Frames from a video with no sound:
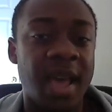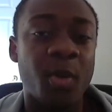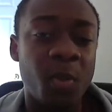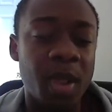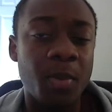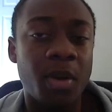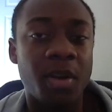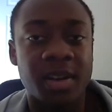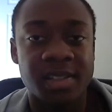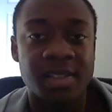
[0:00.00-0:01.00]
and more people are
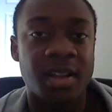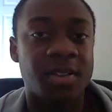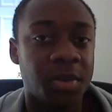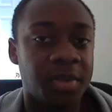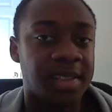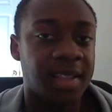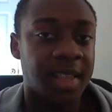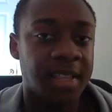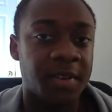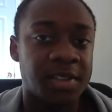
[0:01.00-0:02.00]
going to start doing things like
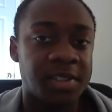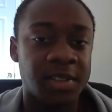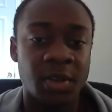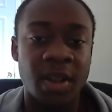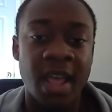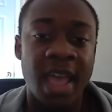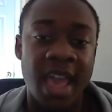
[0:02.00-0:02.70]
this very soon. And